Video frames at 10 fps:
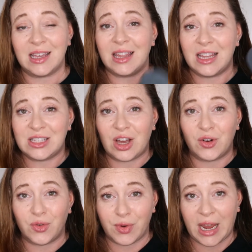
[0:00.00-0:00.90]
It is a
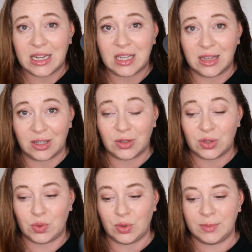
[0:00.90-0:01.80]
great little
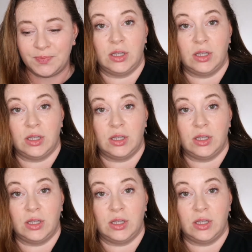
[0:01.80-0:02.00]
tool.